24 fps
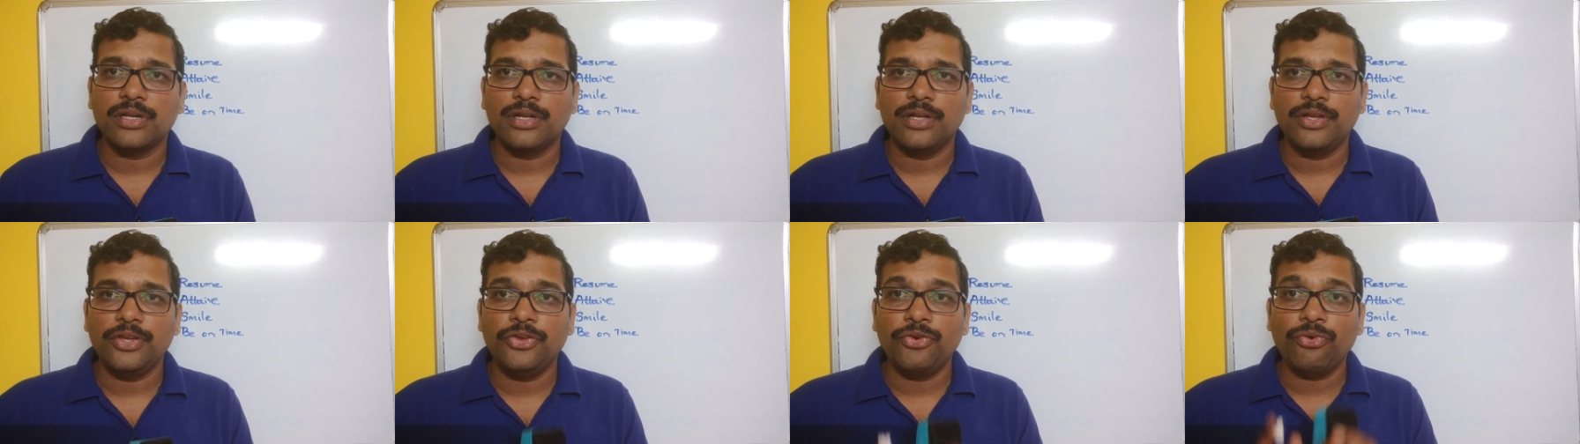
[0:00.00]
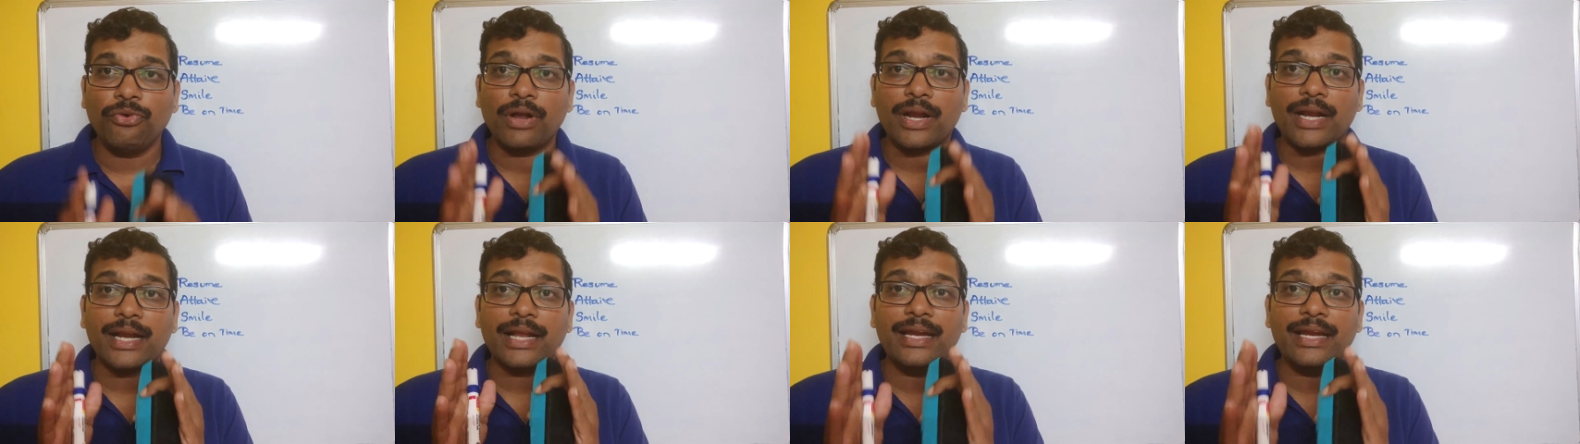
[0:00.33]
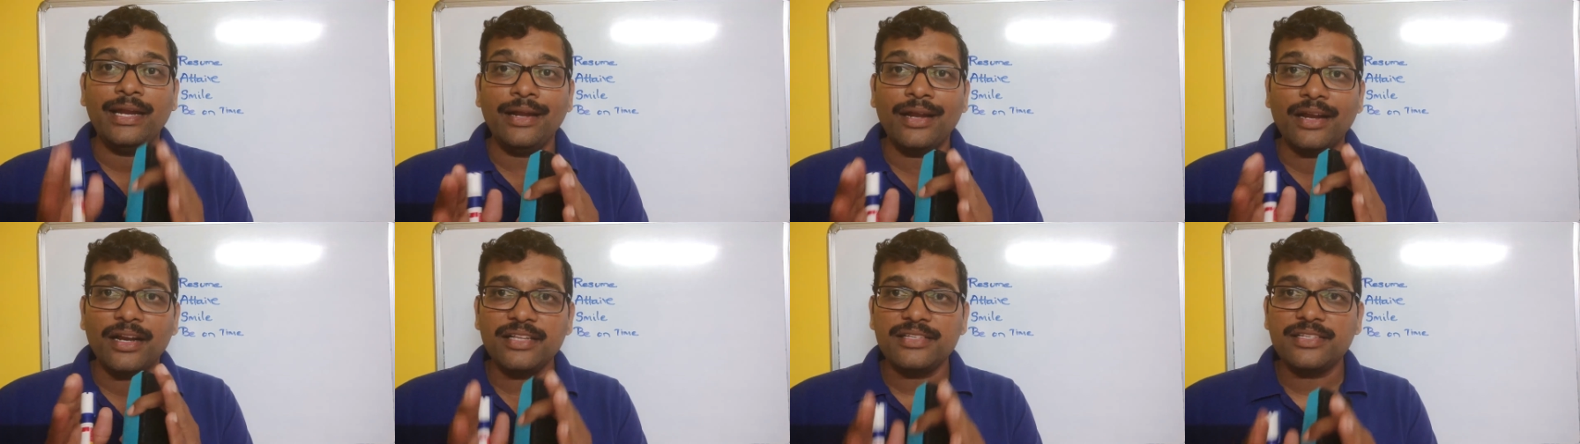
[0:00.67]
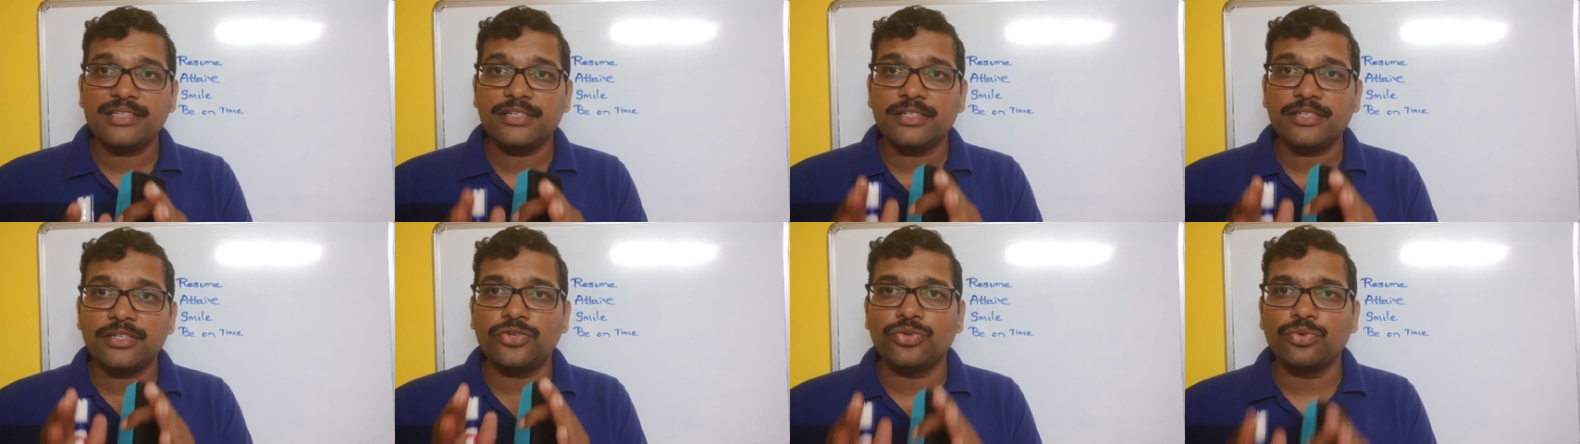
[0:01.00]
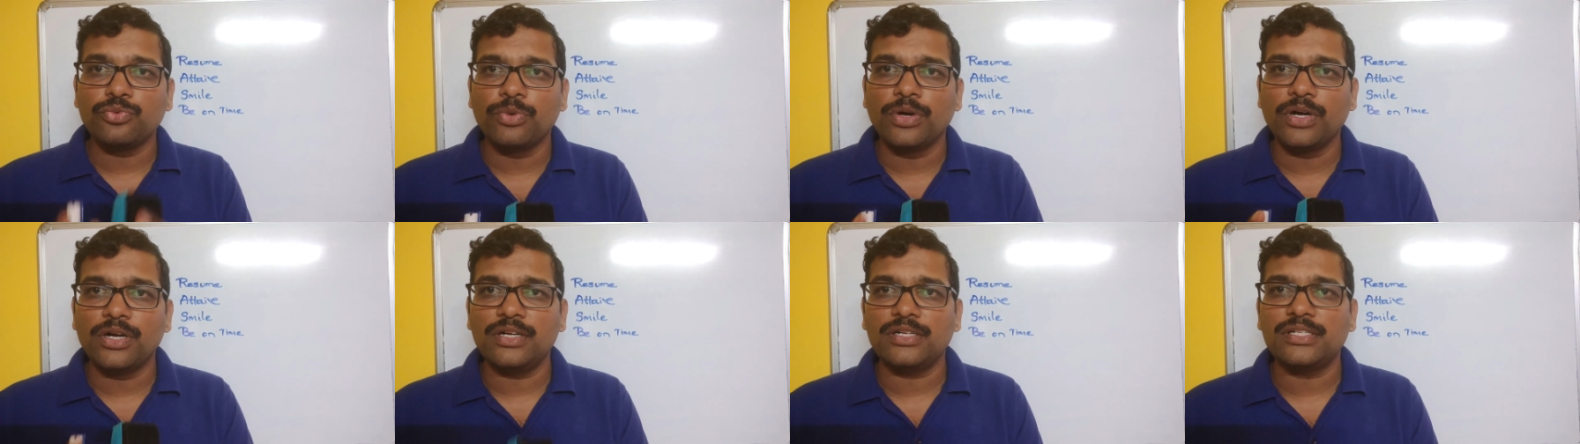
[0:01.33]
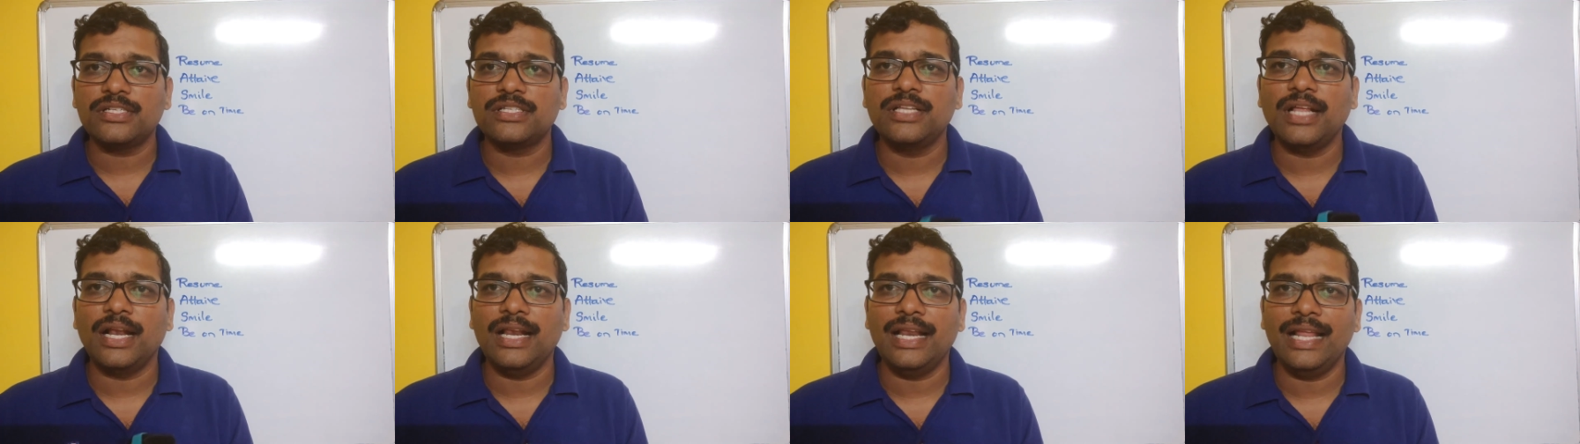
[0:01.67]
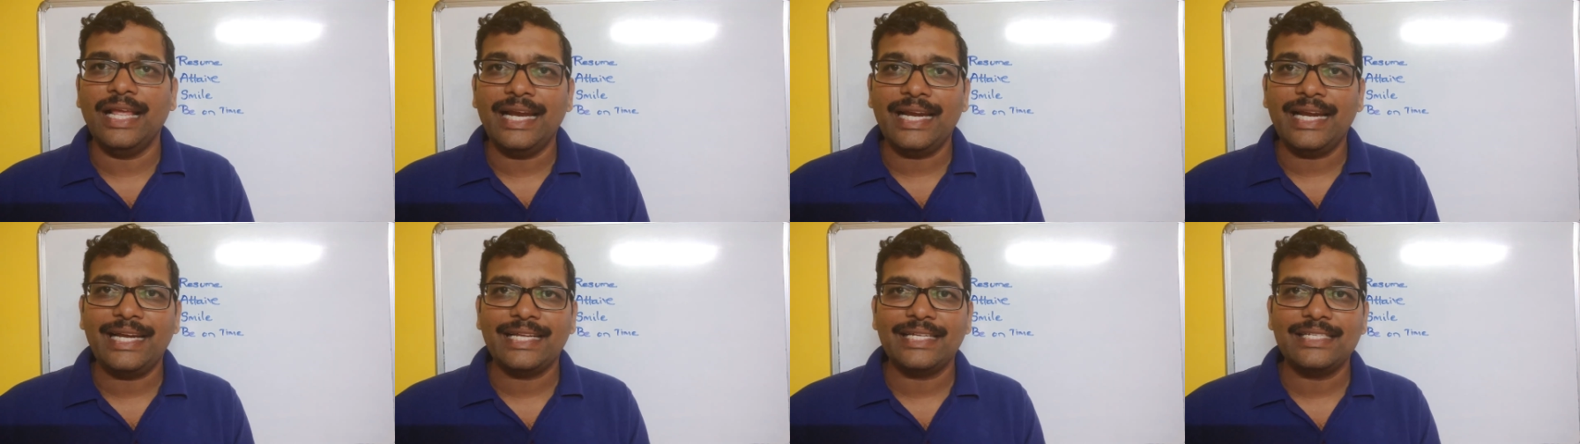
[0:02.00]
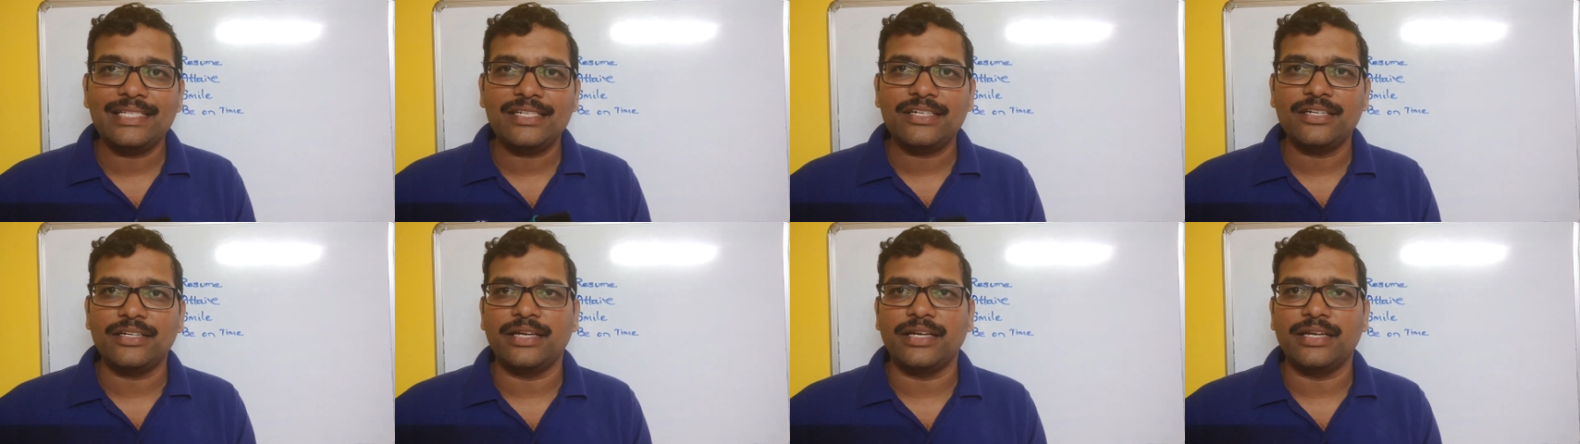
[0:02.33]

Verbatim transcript: your interest towards the latest